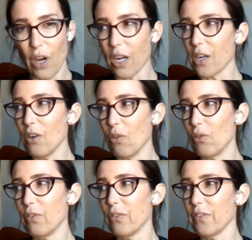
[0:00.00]

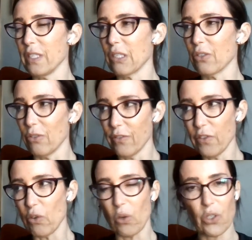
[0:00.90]
unlawful physical
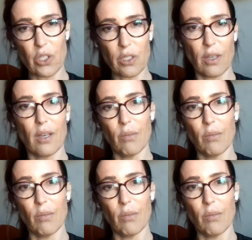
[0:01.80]
force.